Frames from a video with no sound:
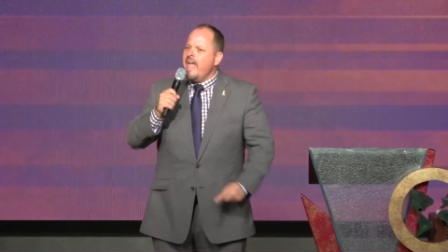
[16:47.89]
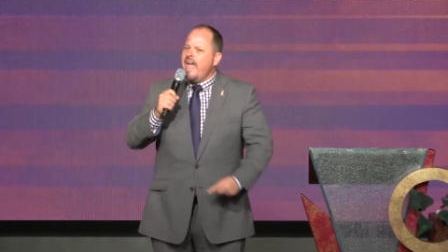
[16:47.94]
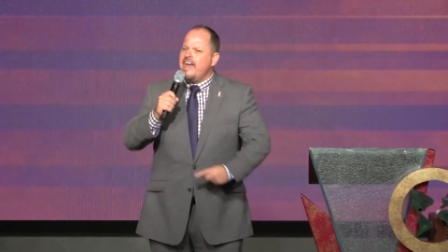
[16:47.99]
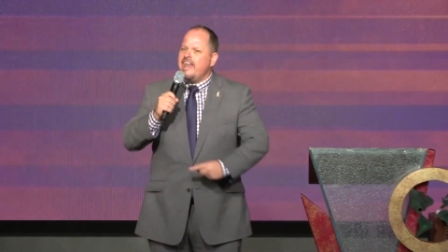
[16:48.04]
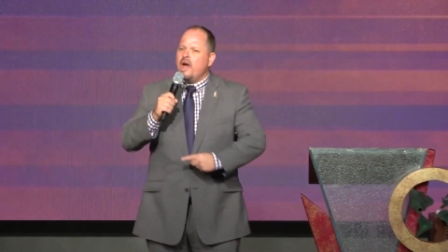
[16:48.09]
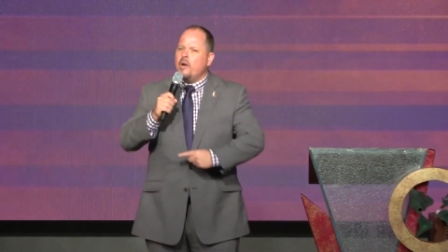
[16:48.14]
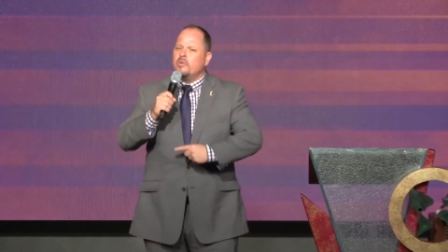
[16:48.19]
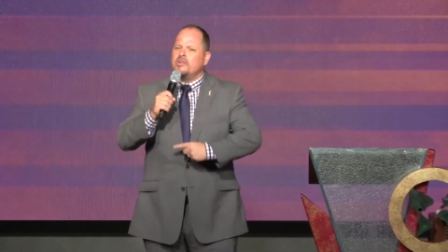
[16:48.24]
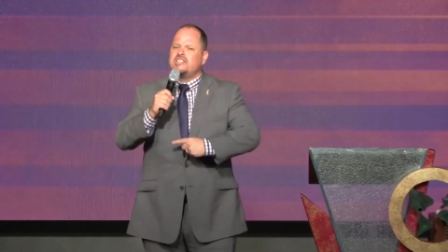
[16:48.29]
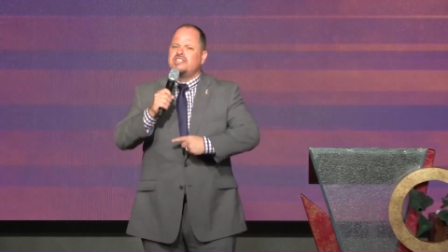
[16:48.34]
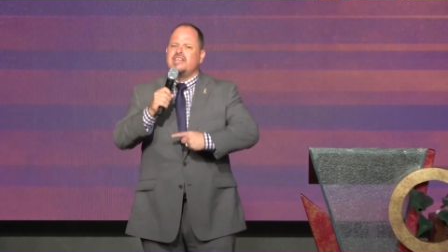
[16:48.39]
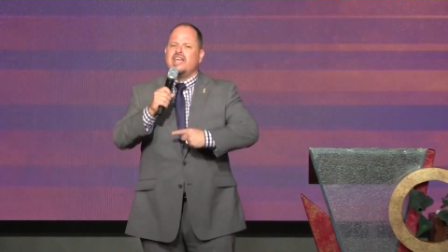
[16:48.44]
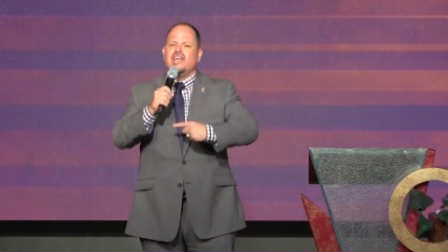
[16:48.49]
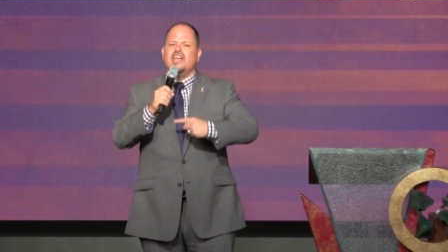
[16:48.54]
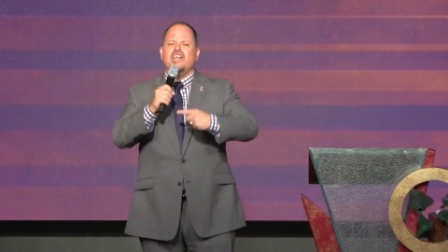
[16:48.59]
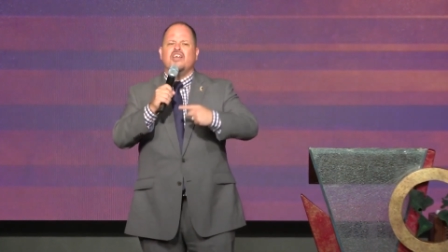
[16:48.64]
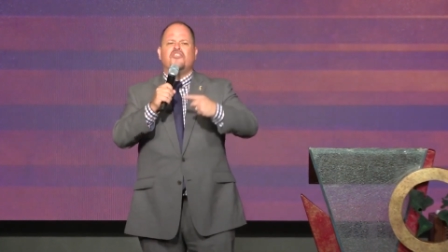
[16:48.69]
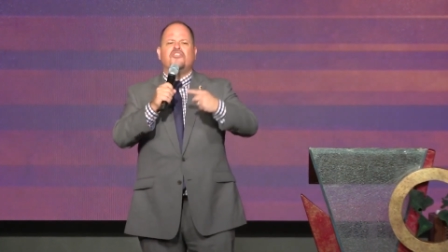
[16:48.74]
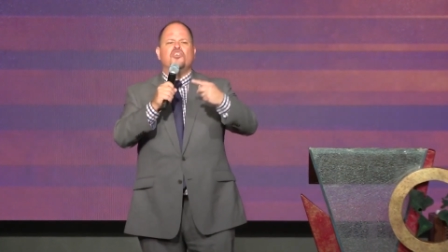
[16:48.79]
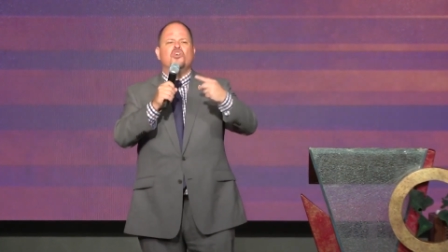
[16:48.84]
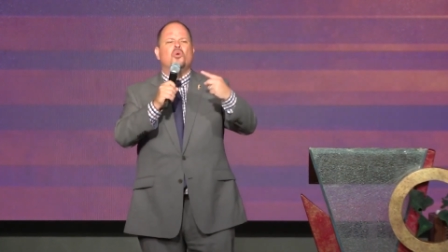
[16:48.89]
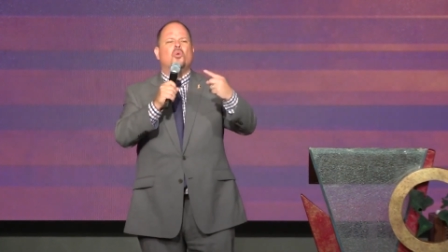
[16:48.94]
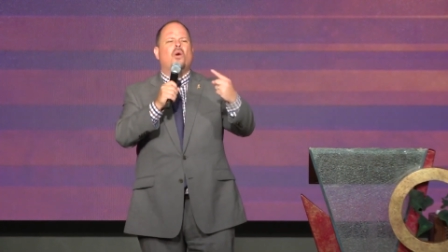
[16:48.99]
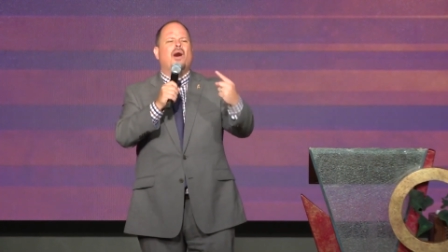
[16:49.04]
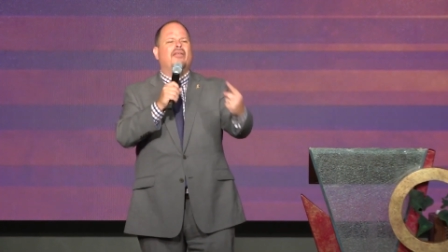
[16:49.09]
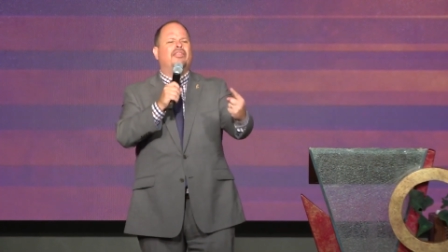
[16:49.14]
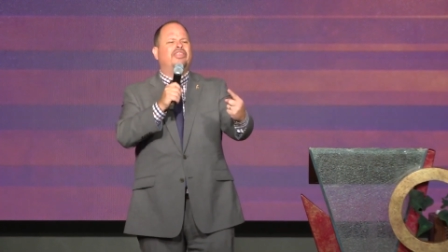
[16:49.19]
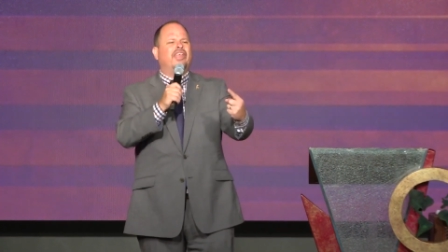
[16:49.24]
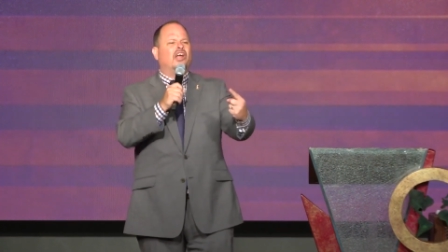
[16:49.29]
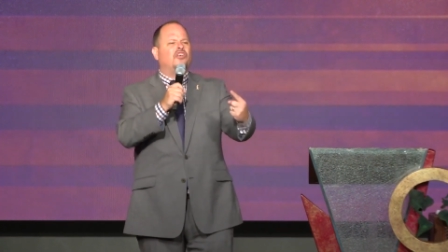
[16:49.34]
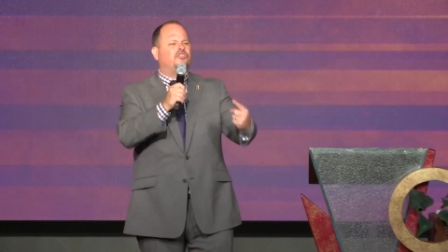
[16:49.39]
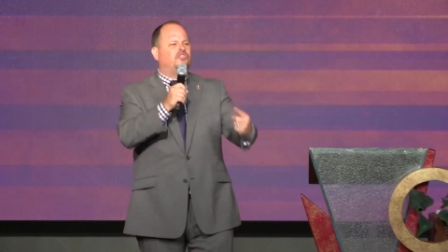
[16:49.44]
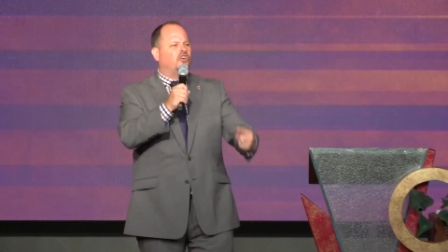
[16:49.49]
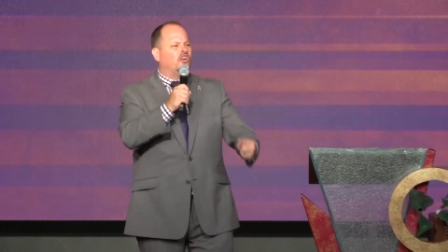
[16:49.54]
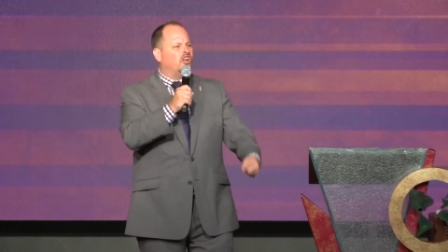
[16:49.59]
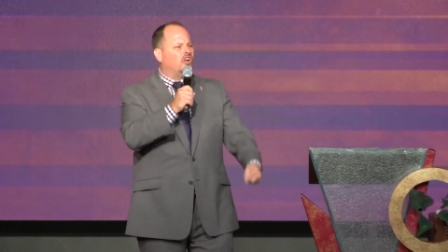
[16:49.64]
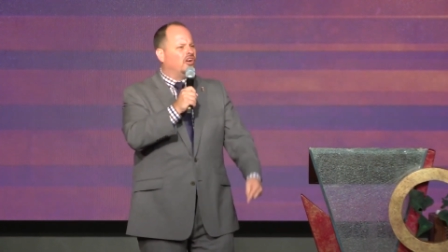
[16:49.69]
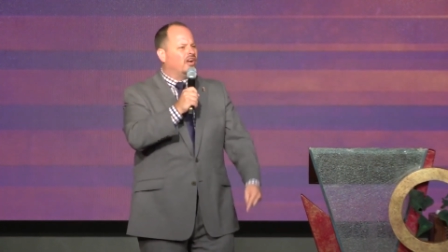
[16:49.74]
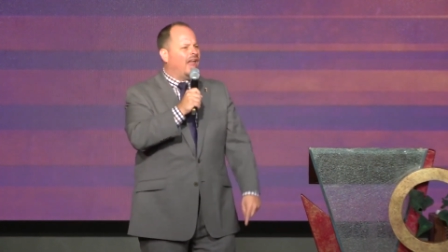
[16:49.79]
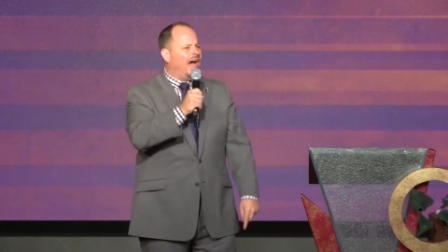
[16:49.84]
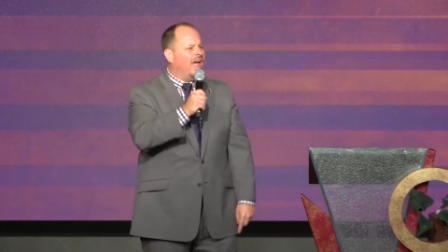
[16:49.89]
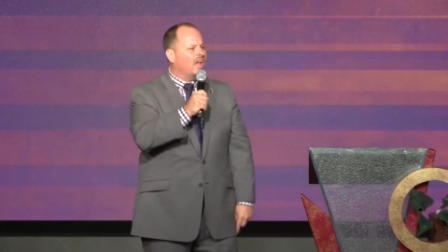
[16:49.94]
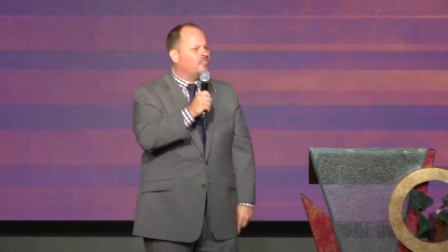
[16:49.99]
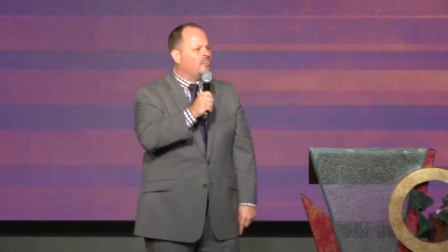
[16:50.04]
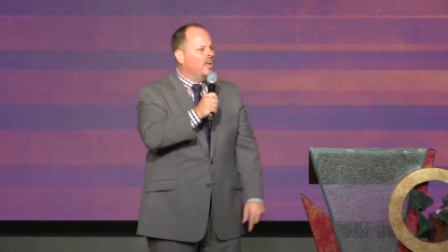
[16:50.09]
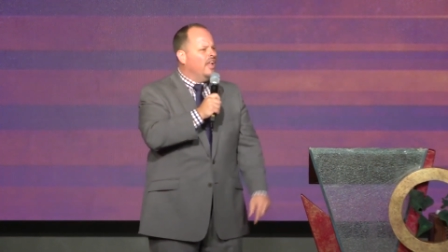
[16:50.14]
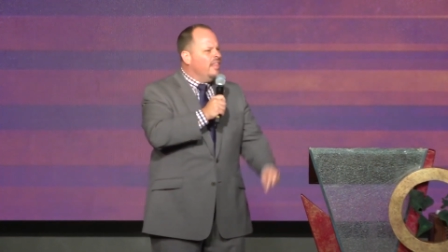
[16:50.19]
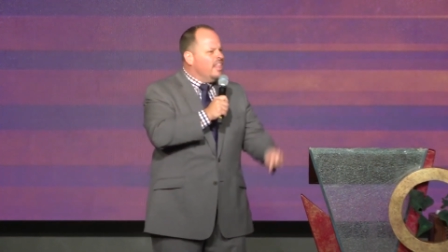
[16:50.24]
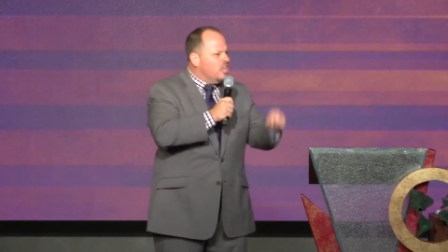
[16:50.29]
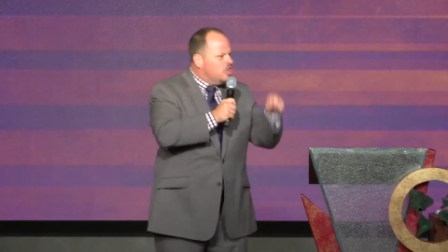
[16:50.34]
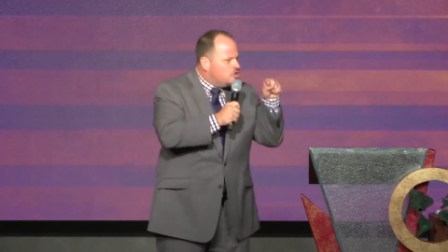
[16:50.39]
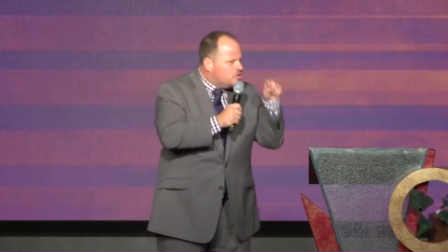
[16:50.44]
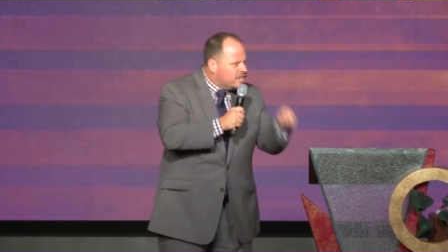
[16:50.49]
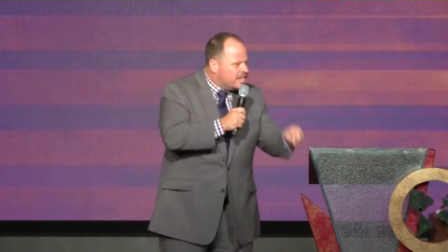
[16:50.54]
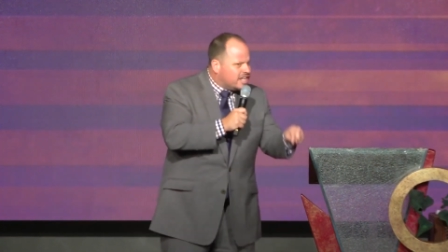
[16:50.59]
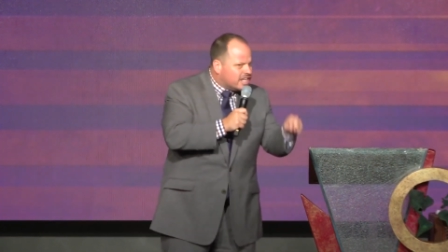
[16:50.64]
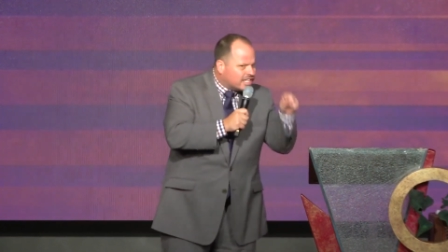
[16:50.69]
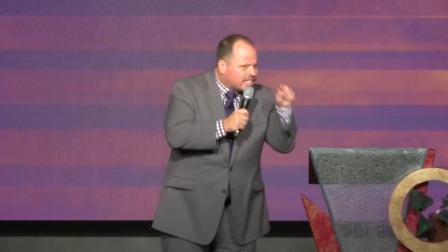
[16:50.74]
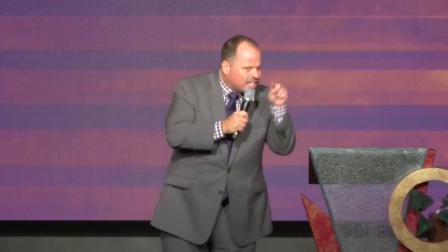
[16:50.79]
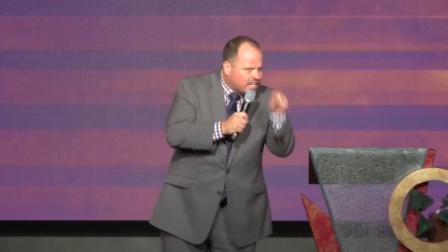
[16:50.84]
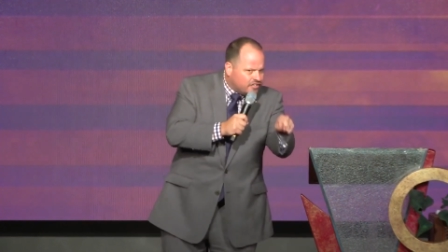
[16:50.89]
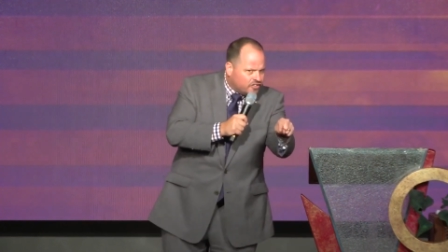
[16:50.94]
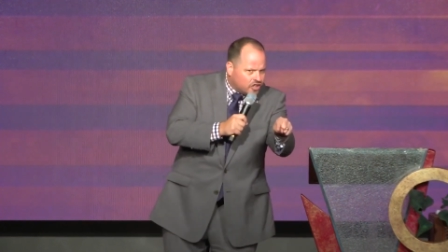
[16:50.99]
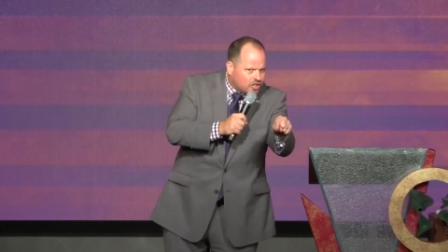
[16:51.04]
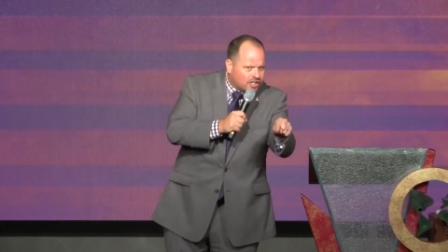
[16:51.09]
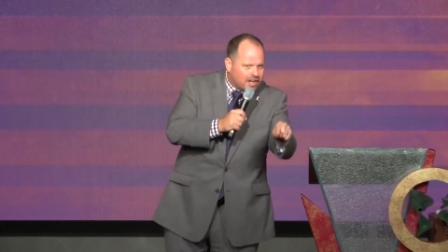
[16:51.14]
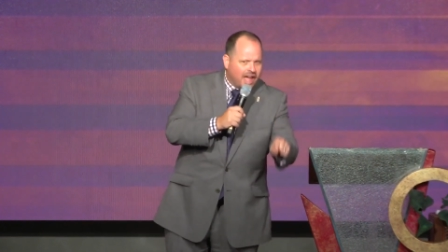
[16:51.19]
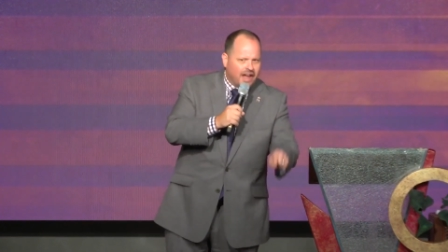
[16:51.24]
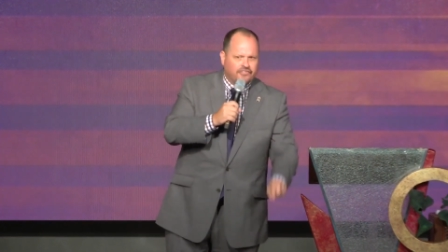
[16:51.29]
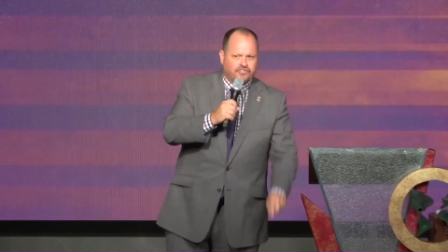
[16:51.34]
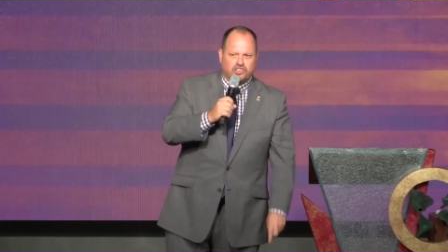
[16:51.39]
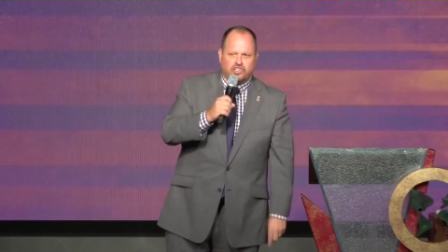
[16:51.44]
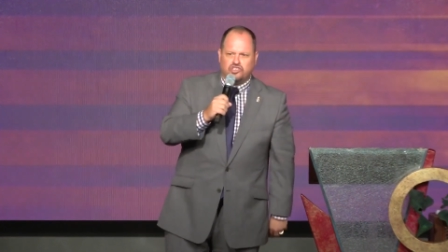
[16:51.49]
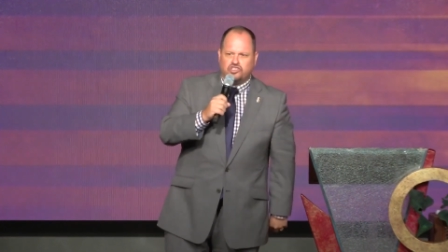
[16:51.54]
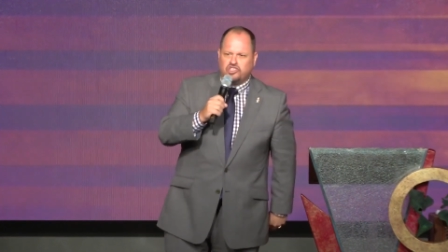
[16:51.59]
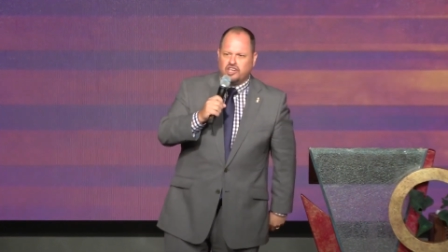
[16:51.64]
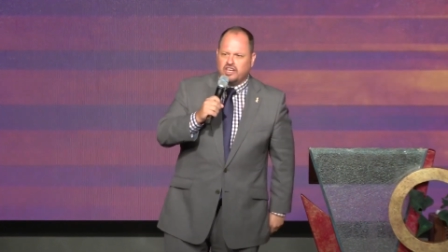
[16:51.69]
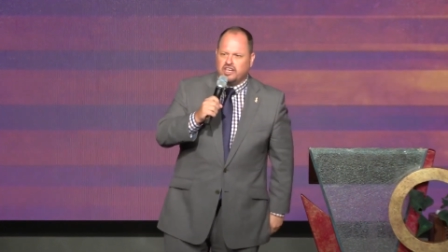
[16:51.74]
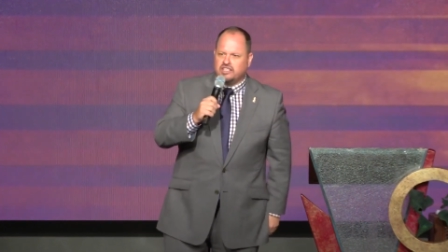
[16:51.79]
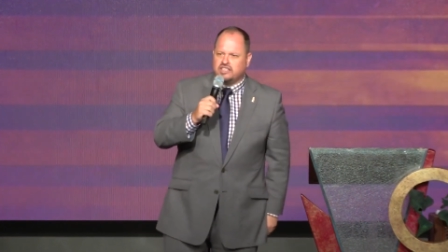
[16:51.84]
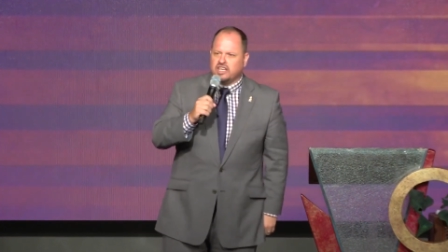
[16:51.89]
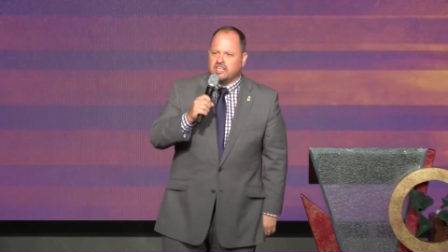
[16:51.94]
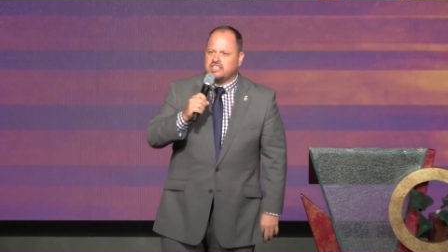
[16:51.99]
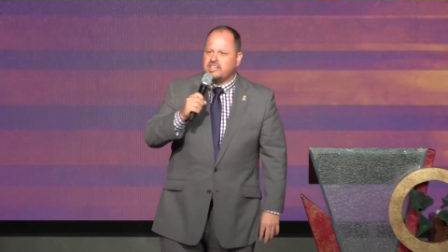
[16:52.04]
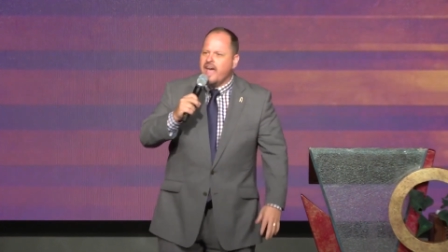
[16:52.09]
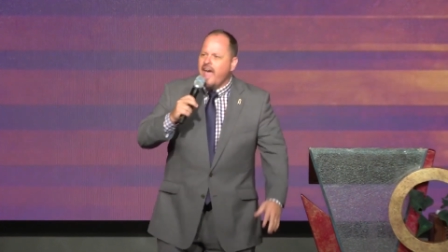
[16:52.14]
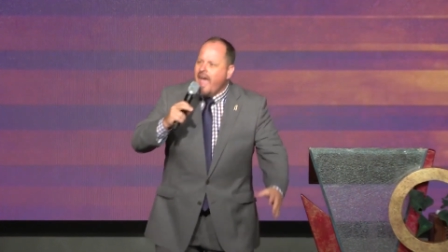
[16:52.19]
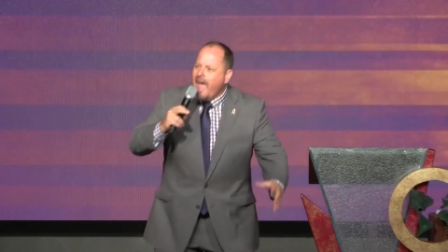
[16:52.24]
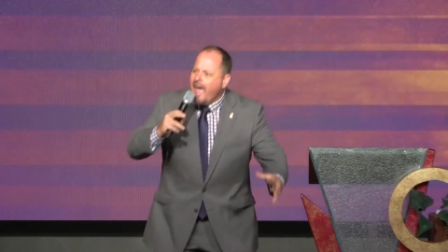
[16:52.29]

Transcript: And I would say, and if you want that for your life, you need to give your life to Jesus.